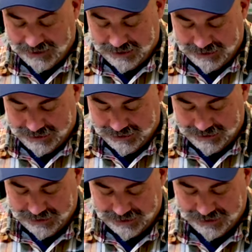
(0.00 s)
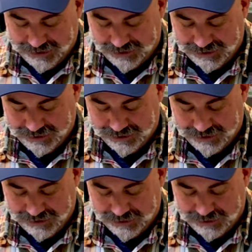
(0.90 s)

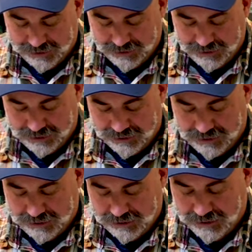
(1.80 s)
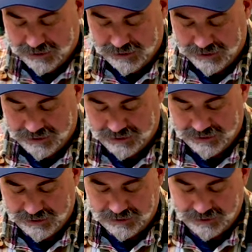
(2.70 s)

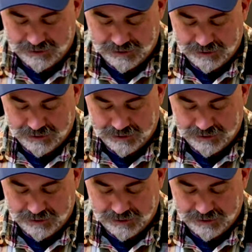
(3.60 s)
This person isn't speaking.